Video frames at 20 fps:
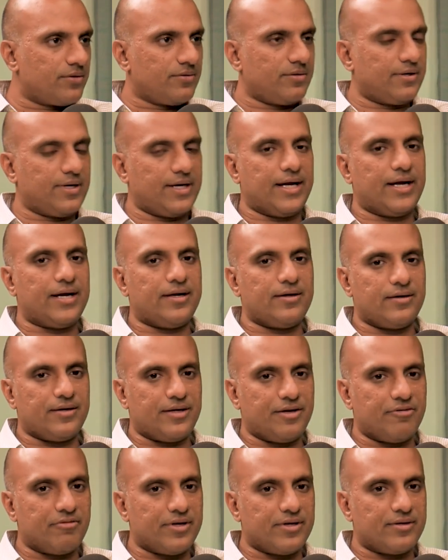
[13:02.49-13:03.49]
and
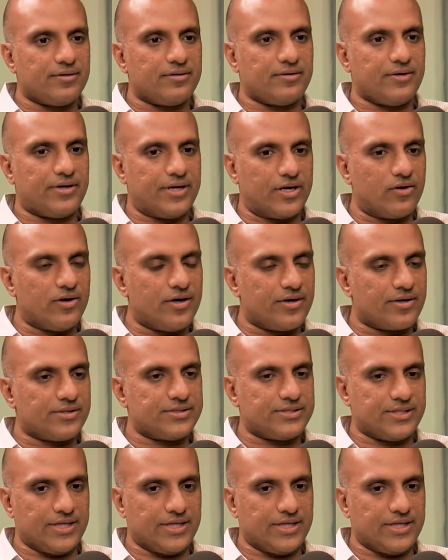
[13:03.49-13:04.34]
even the regulator is